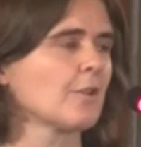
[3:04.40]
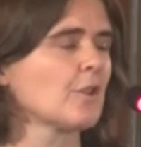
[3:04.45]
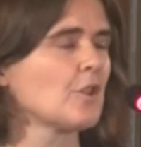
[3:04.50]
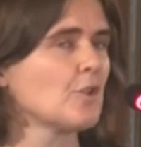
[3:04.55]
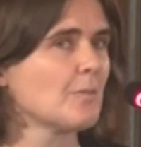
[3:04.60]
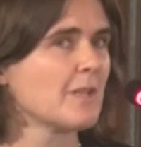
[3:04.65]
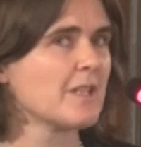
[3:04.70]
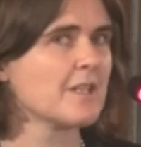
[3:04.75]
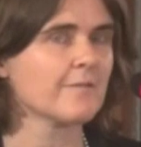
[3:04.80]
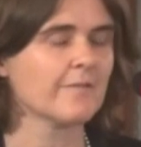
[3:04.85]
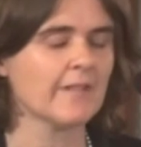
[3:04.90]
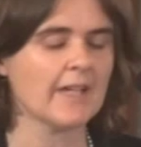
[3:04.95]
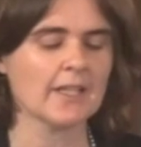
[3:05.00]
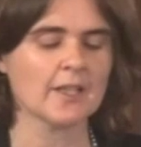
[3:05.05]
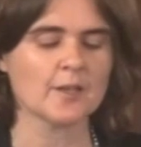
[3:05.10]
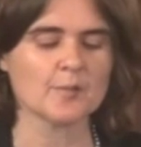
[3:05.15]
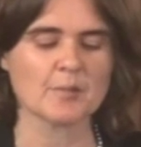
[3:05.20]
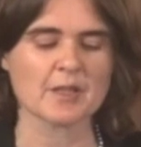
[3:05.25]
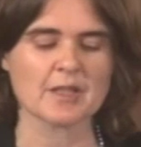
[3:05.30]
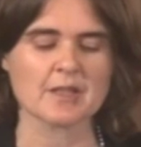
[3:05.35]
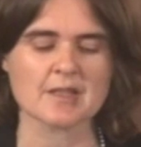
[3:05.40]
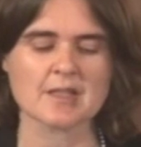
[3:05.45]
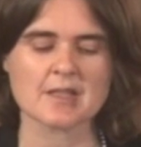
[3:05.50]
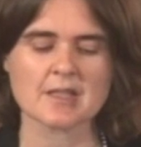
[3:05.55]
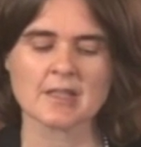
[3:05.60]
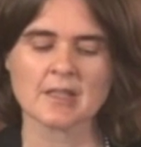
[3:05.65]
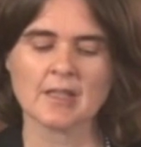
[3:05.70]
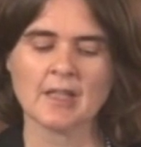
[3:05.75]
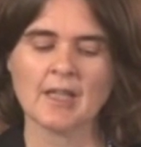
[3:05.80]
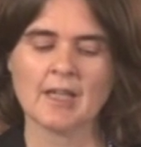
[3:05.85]
on human
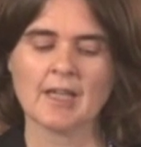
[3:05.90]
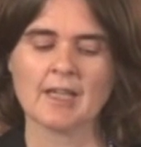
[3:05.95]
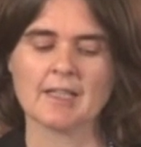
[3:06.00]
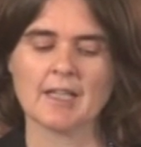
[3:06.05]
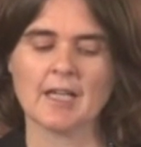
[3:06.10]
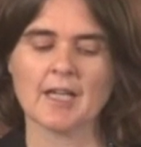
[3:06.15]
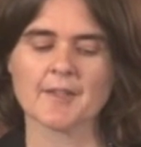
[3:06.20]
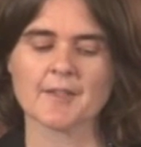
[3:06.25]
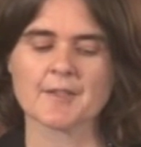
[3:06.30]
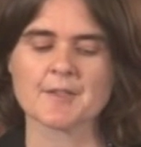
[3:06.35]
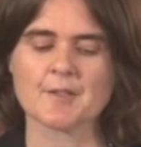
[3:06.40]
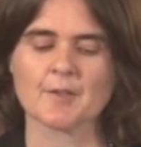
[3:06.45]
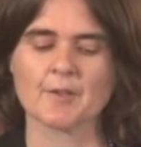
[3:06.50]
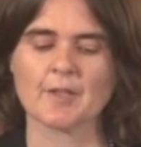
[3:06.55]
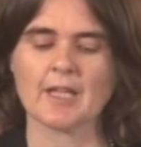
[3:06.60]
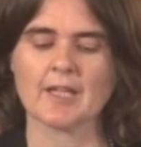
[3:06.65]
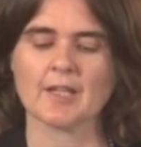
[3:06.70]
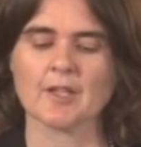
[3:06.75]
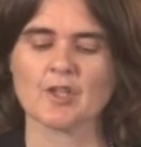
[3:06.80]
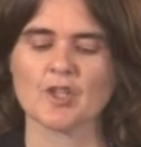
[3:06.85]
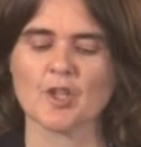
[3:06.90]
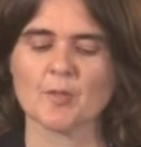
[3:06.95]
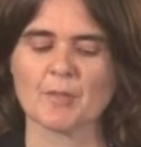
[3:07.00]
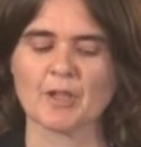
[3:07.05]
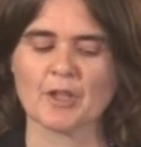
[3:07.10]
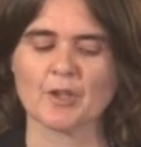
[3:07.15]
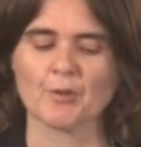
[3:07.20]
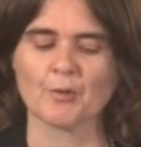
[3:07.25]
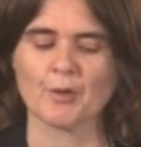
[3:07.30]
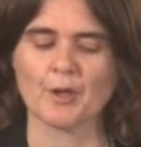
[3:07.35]
development, and others on
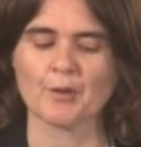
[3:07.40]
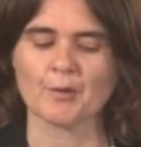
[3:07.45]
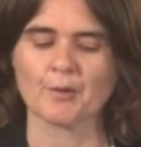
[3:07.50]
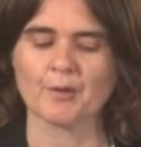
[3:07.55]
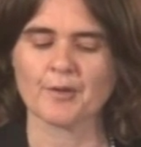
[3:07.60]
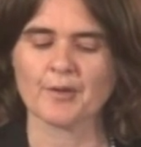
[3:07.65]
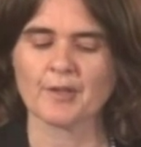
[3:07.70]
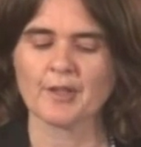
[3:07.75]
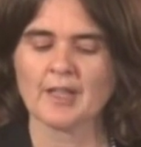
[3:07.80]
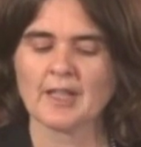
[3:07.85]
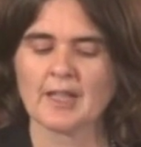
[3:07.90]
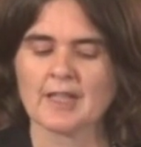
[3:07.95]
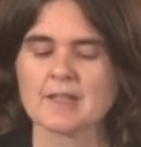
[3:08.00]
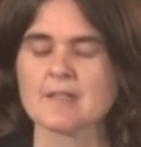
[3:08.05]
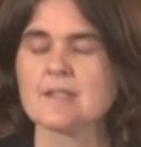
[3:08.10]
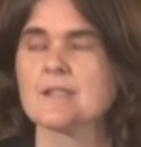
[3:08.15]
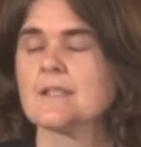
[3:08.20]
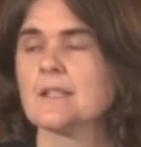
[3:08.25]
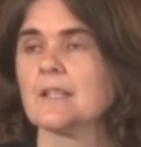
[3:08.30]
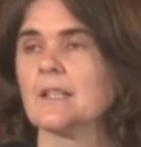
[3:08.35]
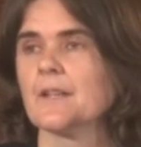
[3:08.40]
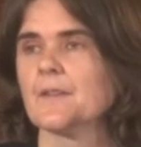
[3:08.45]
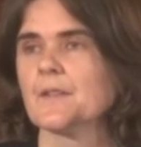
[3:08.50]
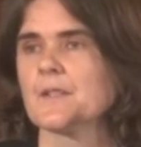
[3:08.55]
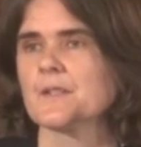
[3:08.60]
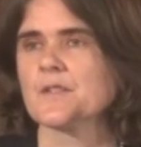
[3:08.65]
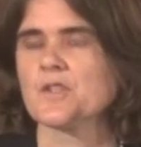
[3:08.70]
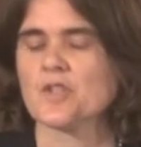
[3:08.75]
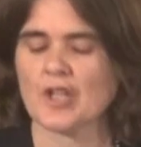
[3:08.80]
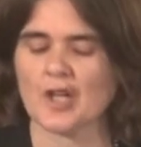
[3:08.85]
economic growth, and still
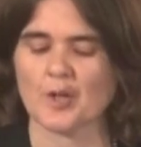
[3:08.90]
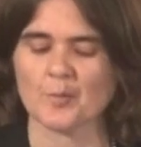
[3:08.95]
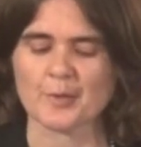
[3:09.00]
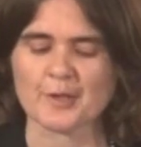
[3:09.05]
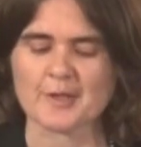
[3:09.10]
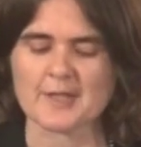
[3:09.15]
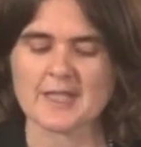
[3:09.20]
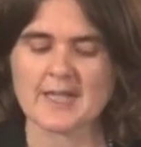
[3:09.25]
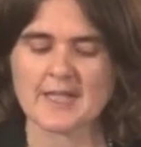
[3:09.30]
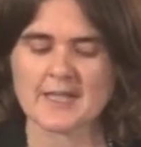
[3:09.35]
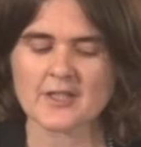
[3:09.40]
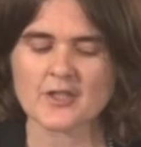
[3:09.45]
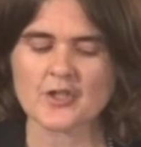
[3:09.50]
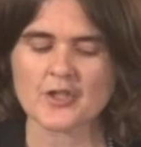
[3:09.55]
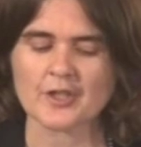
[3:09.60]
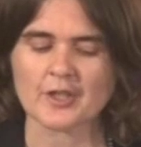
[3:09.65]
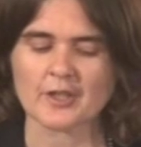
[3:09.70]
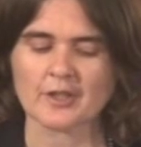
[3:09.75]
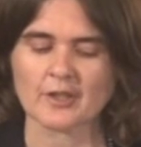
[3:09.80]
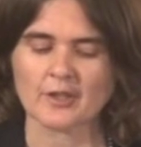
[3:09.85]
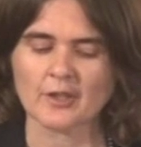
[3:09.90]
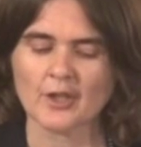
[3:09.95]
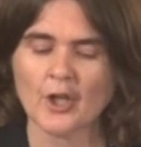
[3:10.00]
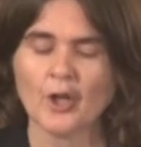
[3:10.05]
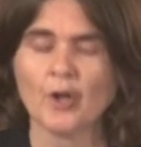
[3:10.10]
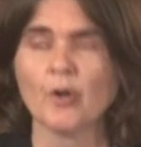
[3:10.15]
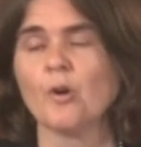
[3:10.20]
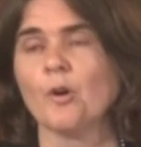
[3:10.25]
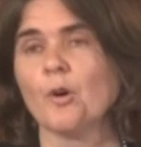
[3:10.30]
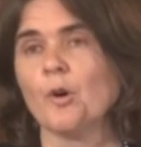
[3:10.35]
others, child protection,
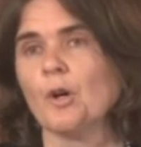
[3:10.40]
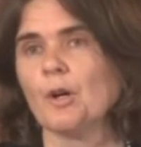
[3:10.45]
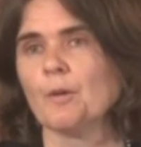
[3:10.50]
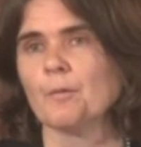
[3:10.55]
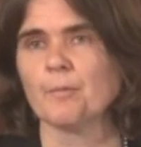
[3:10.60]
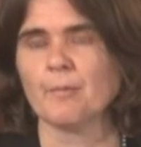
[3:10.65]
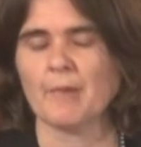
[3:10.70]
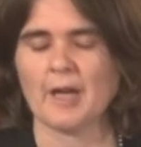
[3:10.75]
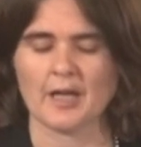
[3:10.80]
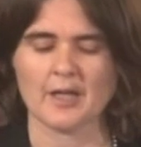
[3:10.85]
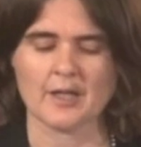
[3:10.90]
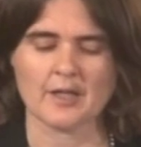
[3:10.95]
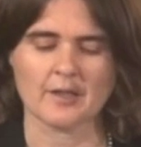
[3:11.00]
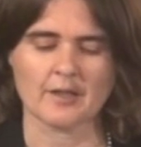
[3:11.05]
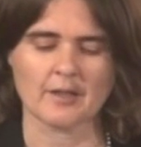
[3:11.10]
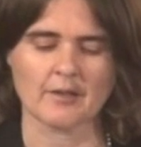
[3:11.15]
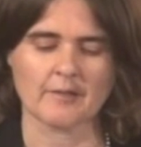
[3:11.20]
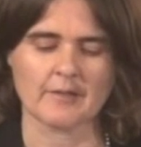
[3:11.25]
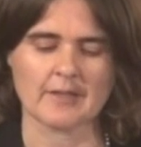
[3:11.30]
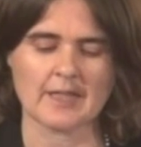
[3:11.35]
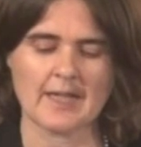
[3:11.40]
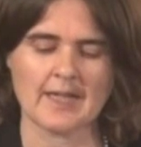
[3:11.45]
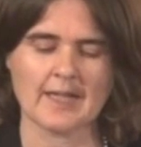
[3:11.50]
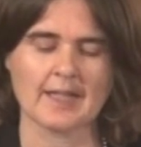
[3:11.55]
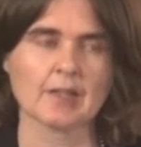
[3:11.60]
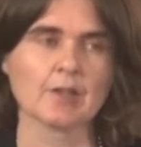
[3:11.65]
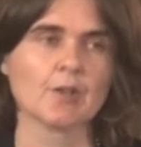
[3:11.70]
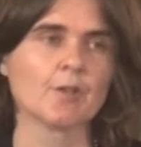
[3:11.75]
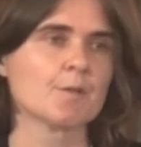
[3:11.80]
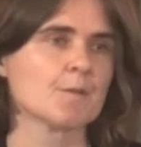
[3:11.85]
or the
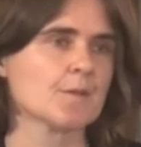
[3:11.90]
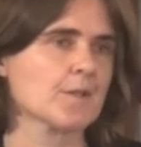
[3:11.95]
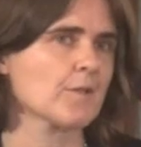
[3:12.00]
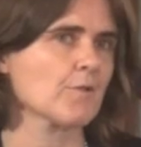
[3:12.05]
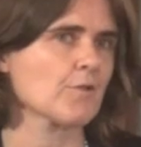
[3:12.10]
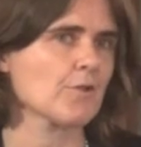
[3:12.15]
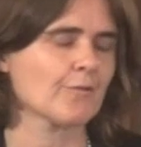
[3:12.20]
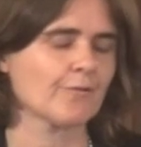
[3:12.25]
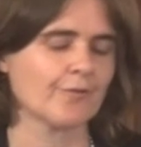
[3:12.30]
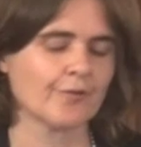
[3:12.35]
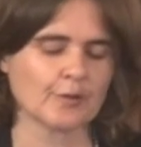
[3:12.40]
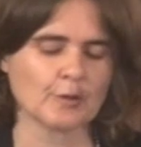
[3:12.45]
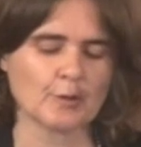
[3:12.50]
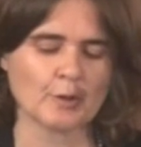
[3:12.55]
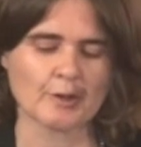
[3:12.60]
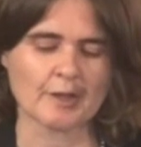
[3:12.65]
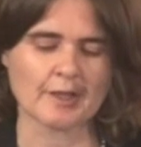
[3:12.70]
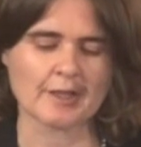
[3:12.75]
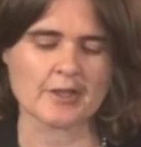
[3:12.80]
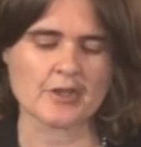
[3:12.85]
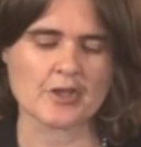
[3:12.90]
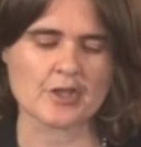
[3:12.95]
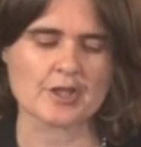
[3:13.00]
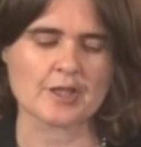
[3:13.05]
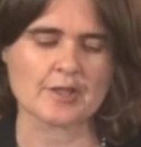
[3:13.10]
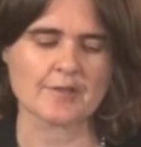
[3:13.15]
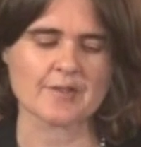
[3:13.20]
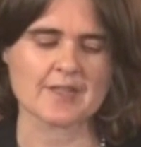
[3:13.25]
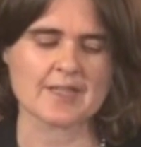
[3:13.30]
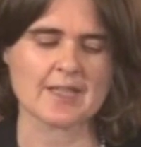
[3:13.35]
ILO's Social Floor
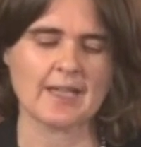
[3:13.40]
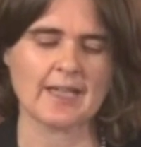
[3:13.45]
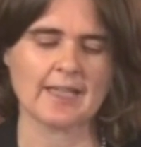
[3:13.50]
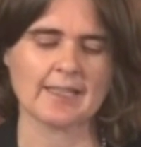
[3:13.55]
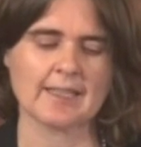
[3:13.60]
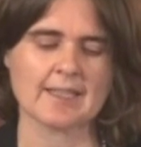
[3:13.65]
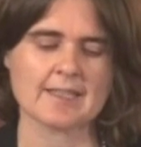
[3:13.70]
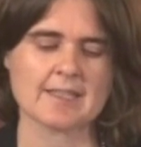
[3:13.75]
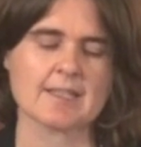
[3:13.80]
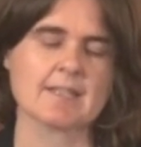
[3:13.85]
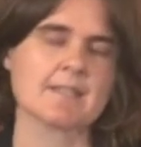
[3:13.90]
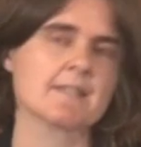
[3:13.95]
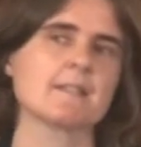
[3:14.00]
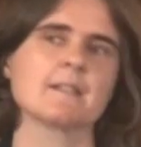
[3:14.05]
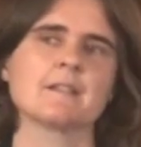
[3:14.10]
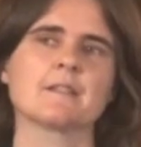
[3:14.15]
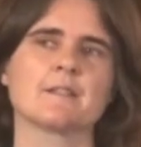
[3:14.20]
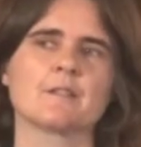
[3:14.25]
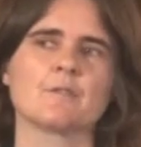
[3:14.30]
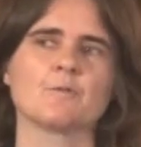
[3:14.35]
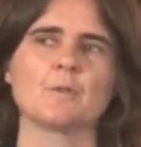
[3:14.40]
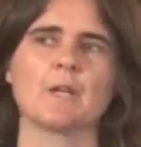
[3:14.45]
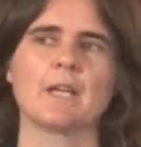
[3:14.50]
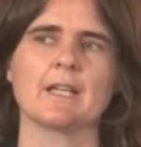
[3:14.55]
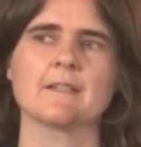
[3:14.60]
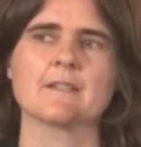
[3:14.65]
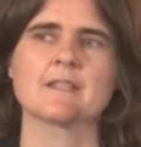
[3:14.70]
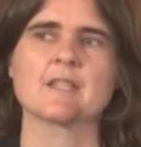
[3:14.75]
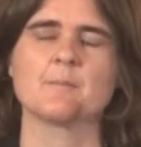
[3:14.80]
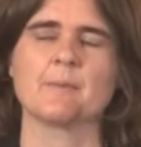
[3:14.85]
Initiative is highlighting citizen
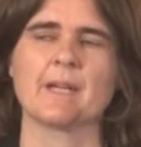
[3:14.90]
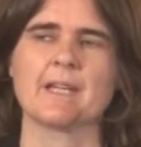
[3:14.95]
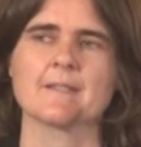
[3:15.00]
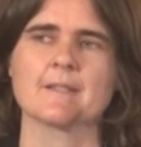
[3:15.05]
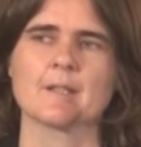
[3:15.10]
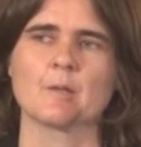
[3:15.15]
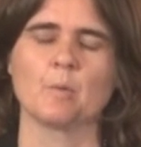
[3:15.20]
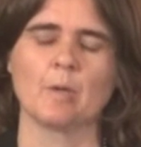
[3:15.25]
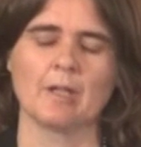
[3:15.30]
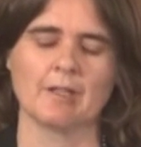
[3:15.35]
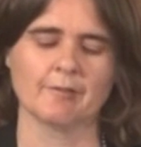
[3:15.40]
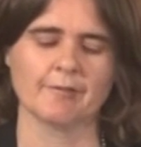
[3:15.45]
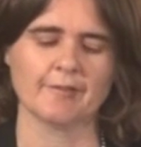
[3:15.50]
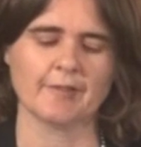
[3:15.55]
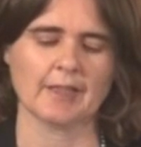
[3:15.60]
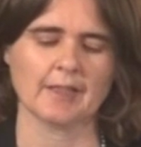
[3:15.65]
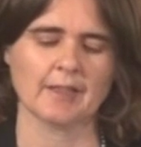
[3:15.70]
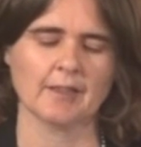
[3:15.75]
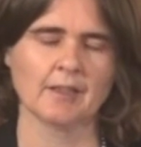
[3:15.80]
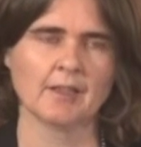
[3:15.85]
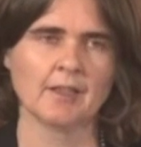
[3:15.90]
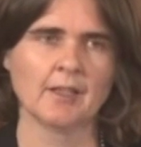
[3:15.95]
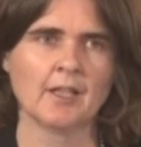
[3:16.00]
rights to basic welfare.